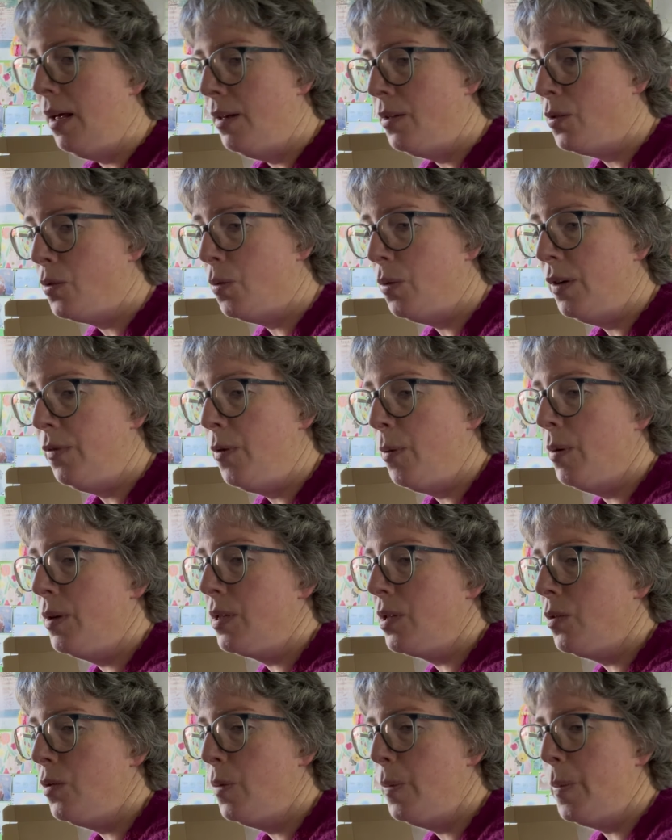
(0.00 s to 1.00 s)
So if you
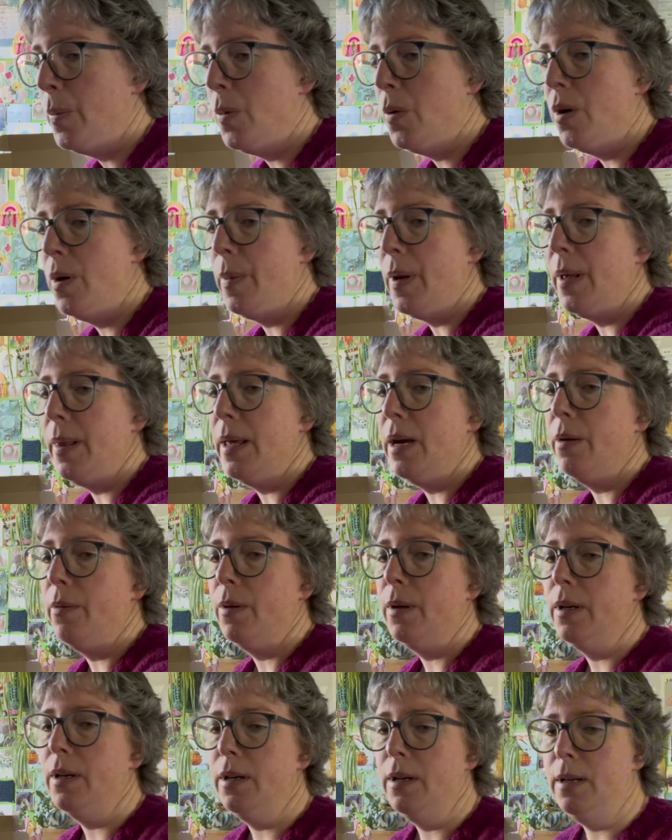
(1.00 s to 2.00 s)
want to know more about that
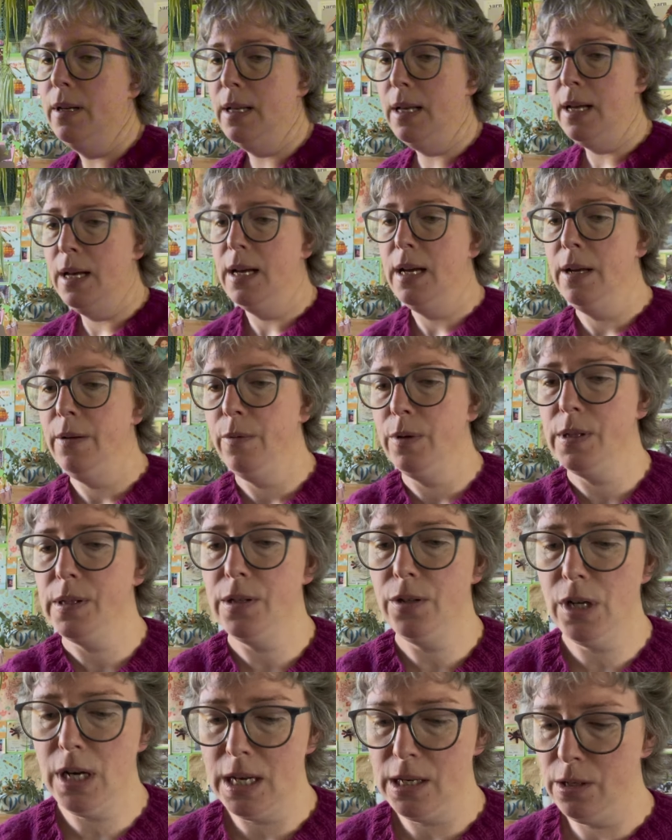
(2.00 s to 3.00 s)
one, I would
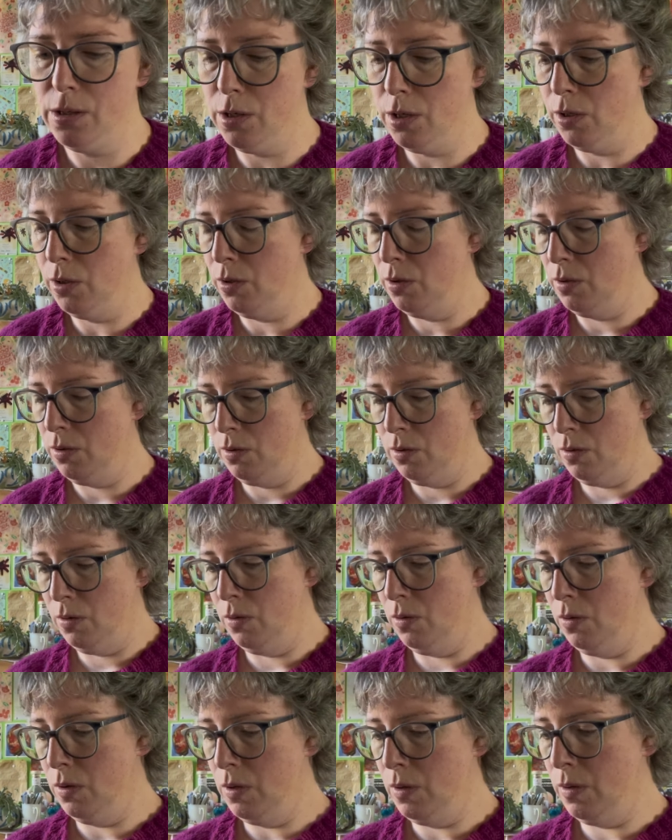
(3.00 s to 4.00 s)
suggest
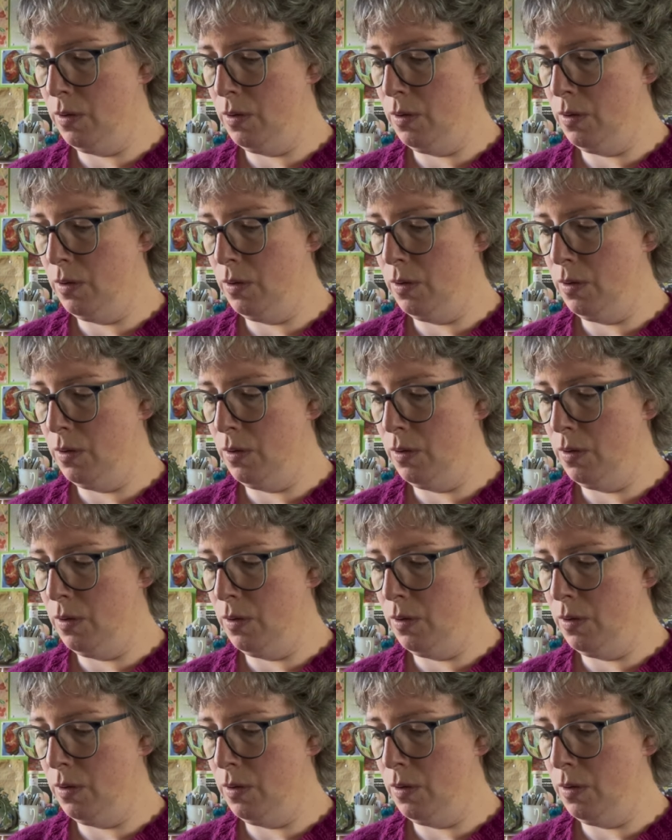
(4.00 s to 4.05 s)
you